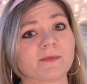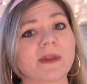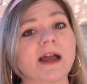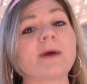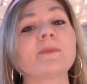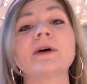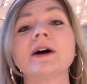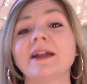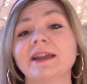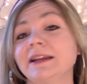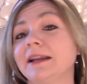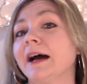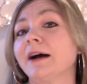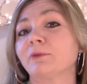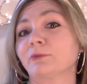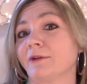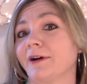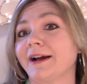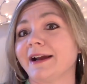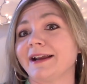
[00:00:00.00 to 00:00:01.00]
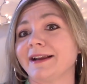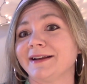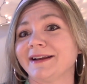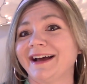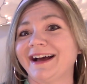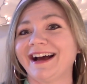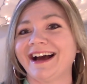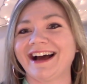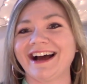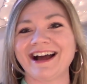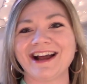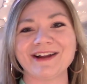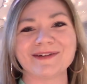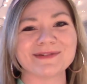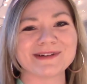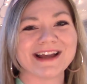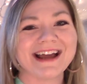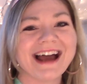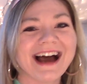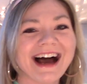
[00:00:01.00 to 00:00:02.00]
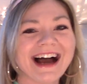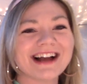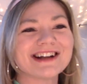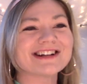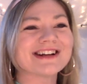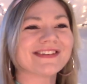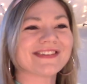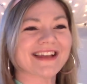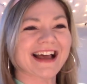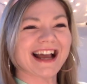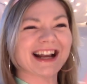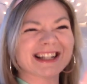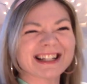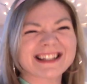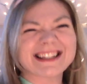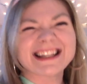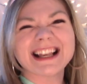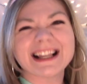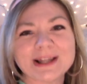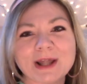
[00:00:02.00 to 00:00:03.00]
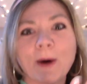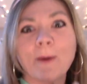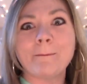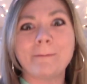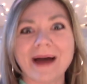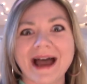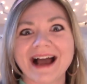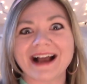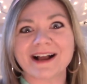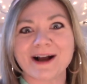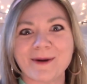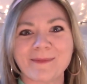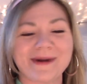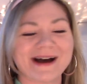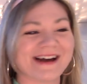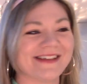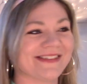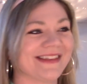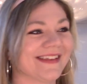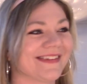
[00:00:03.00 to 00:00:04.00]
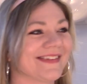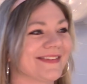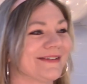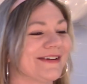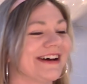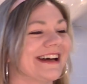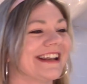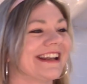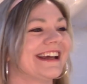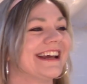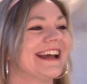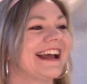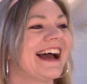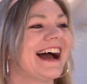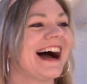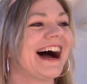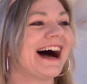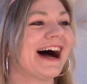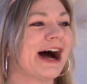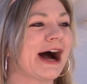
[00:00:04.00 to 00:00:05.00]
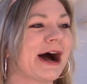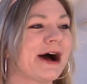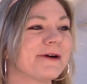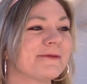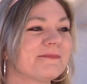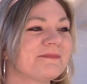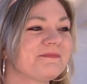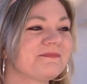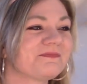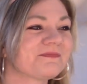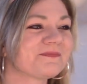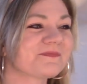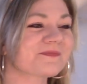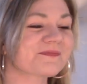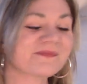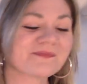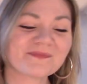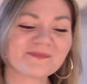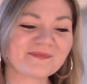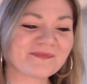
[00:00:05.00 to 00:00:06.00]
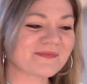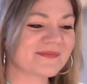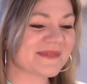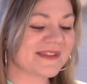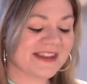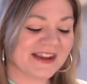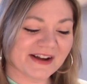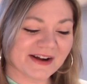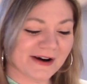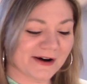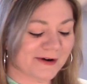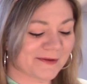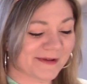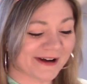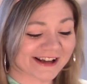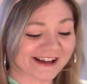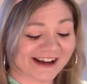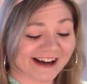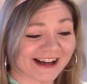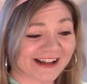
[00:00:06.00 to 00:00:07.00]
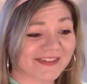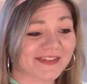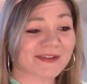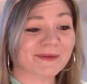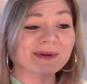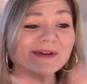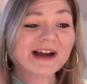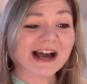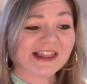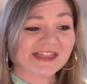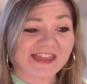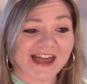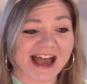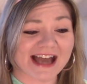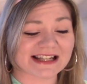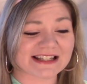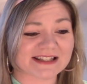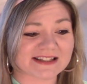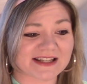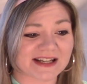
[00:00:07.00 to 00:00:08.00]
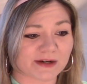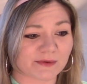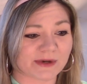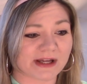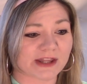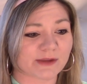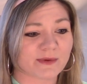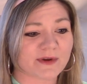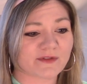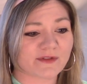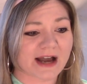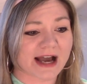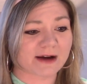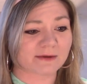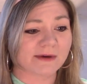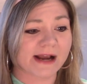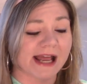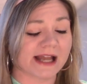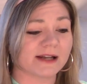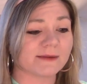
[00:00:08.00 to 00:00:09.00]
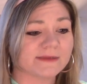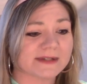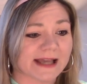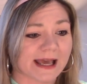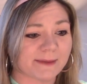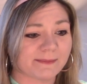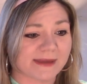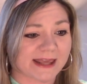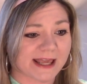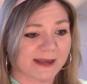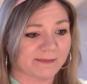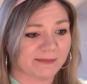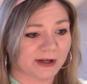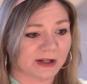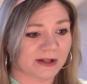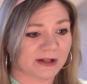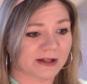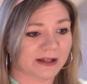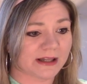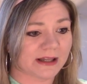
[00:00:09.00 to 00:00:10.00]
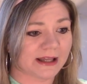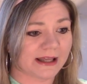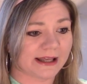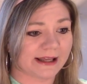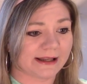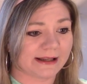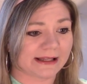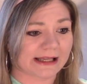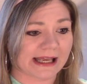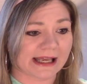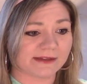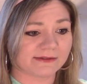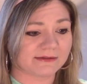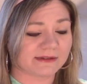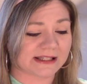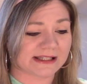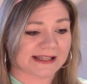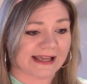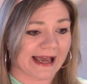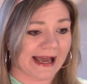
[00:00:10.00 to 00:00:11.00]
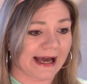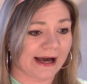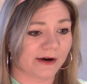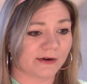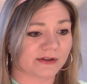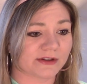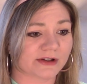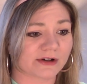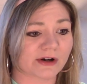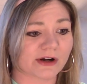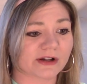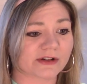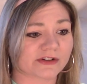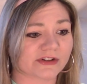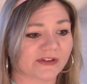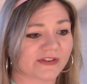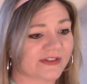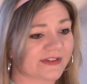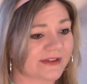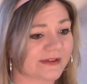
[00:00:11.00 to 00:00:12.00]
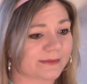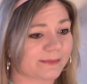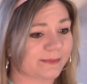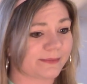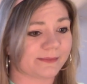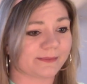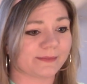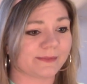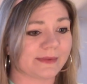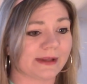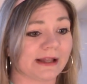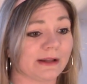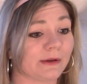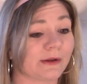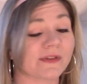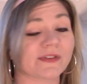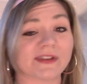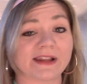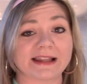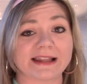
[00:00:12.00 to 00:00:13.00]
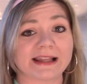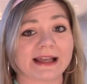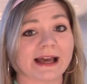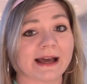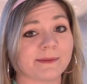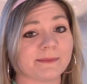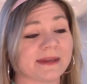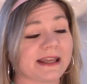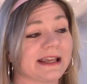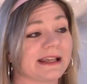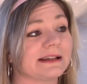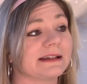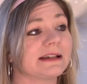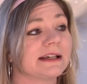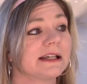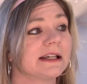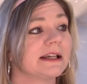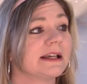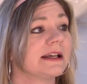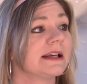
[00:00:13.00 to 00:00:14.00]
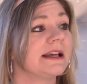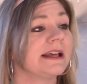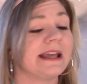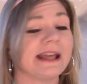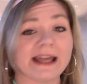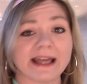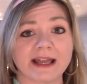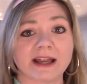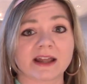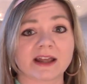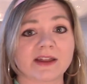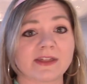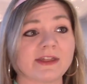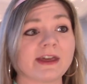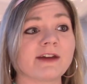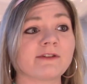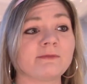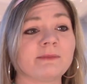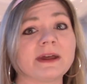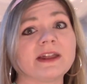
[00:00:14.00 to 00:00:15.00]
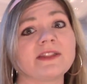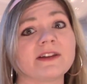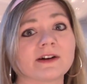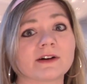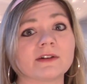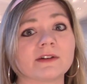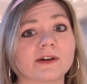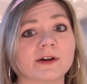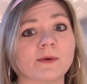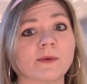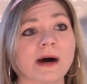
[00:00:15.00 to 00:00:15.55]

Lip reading: I'm probably not right. I just need a little backup on this one. Oh my god. So we got that to deal with. We've got random dead people in the town. They're all just, it looks like, I mean, ick, they've been there a little